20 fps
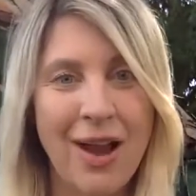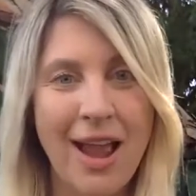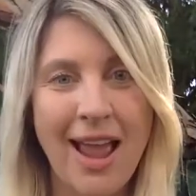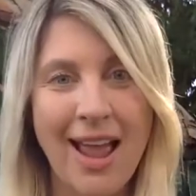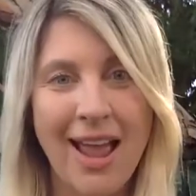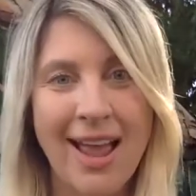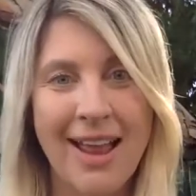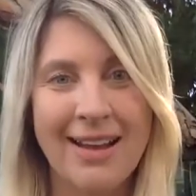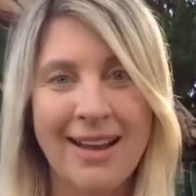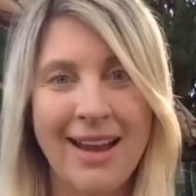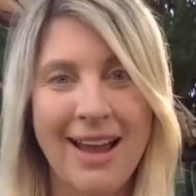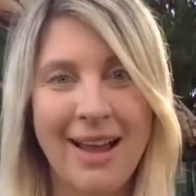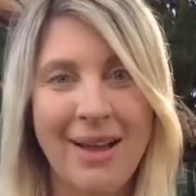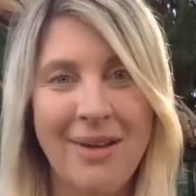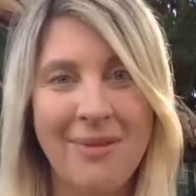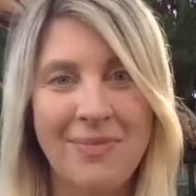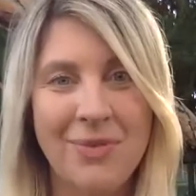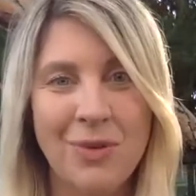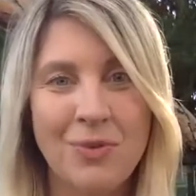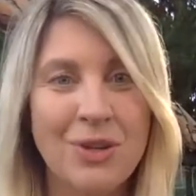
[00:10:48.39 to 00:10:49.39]

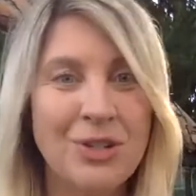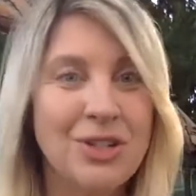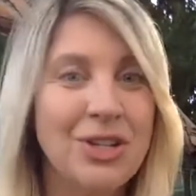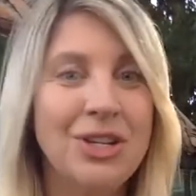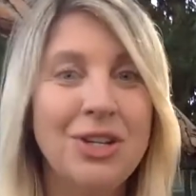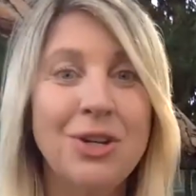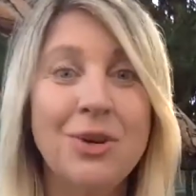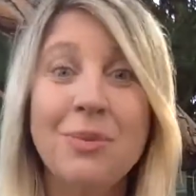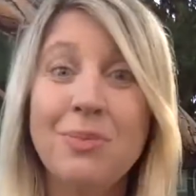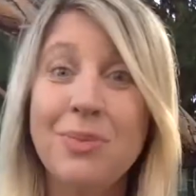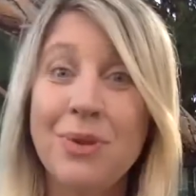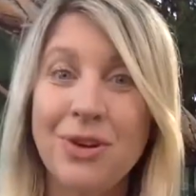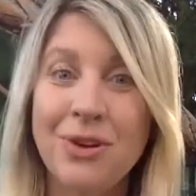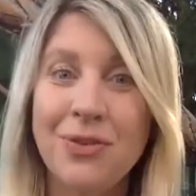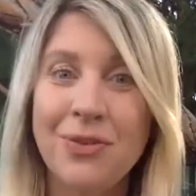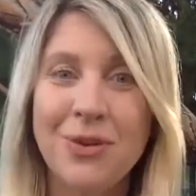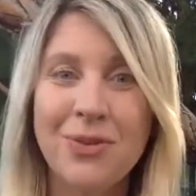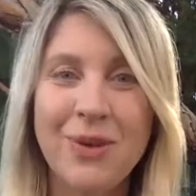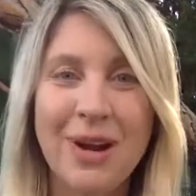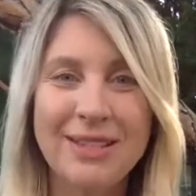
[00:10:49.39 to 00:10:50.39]
and wishing you a
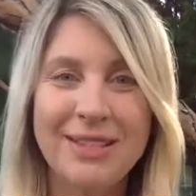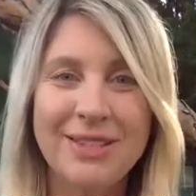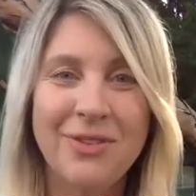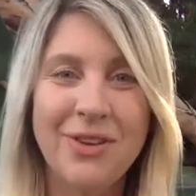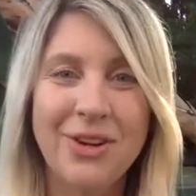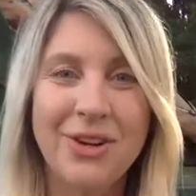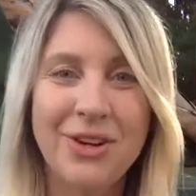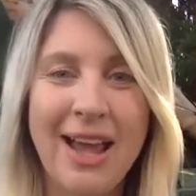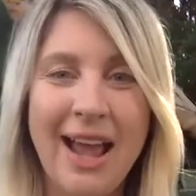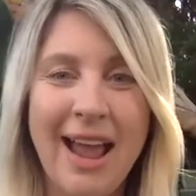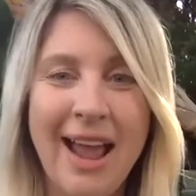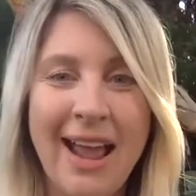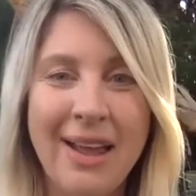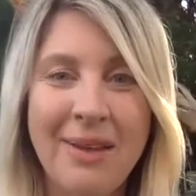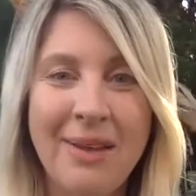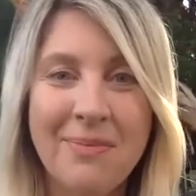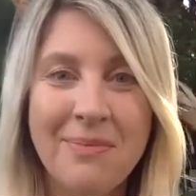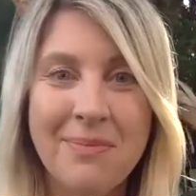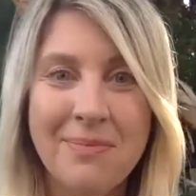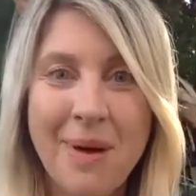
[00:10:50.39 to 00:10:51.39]
beautiful rest of your day.
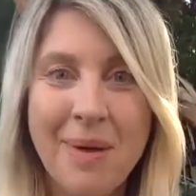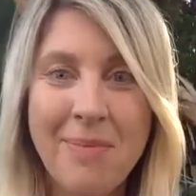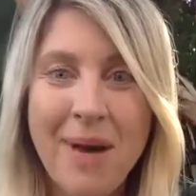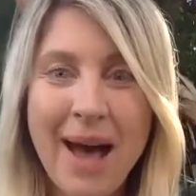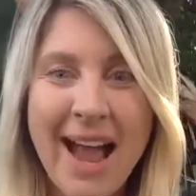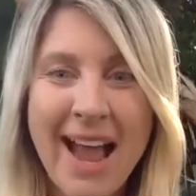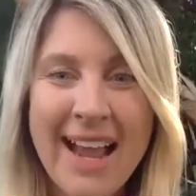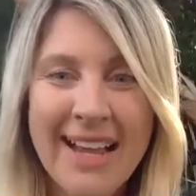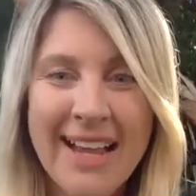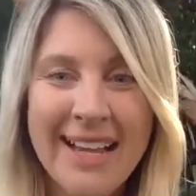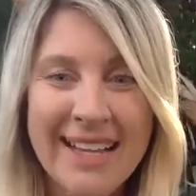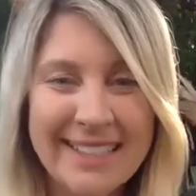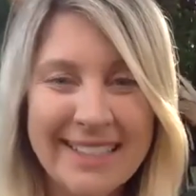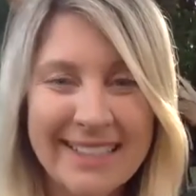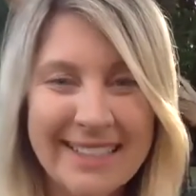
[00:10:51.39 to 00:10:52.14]
Bye-bye.